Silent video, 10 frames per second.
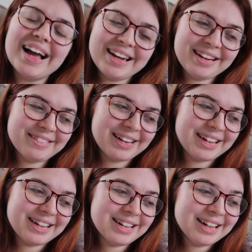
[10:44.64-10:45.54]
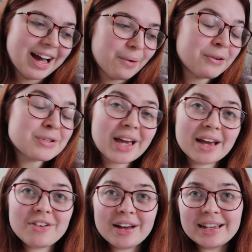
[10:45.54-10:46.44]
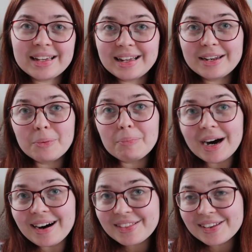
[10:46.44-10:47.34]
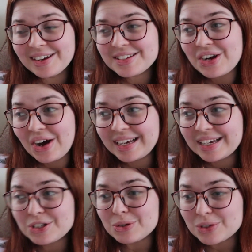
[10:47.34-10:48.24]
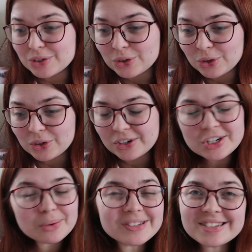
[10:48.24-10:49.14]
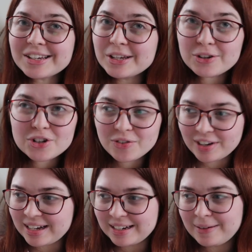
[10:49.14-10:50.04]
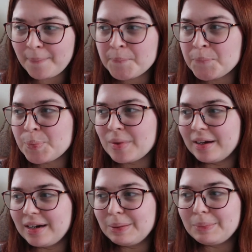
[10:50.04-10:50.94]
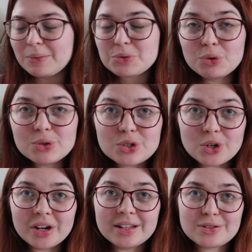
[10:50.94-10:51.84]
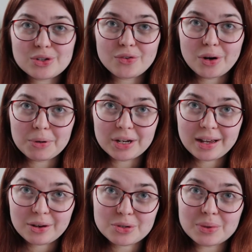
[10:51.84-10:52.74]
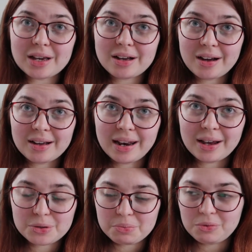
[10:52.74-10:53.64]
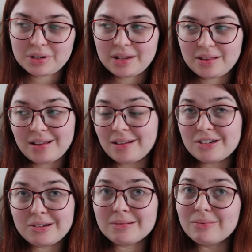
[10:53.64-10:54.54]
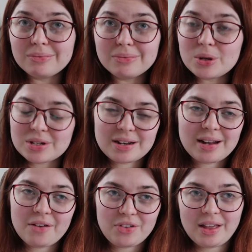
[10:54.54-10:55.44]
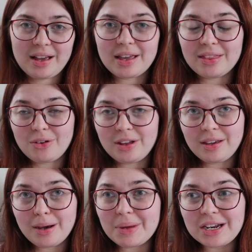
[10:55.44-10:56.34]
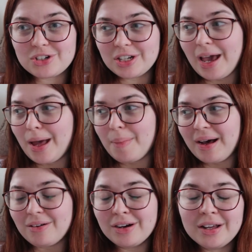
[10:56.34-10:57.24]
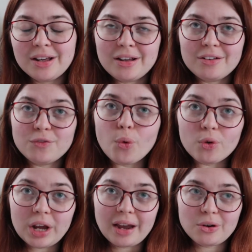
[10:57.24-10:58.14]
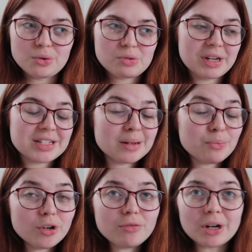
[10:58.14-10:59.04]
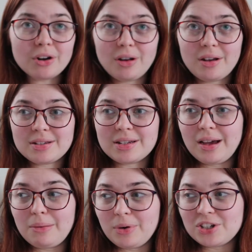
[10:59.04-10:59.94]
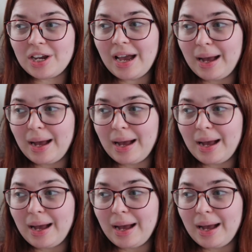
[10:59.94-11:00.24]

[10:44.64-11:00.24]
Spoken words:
Anyway, we also gave Honey a little bath last night, as you saw. She wasn't a huge fan. It was more to try and soften up her nails so we could cut her nails more than anything, and she wasn't having that either. I think I managed to get about 4 nails, but it's an improvement on last time where she